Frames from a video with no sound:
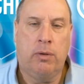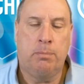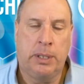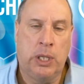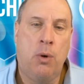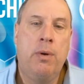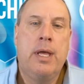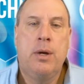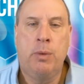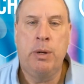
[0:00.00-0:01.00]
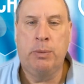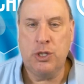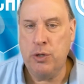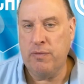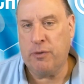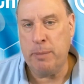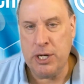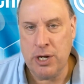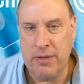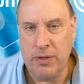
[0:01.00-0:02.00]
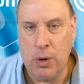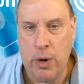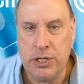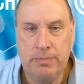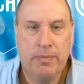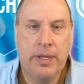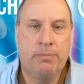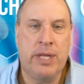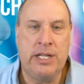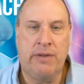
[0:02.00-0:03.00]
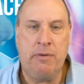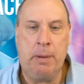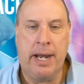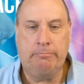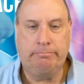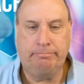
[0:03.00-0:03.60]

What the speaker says: below. We will get you information on the course. Thanks, everybody.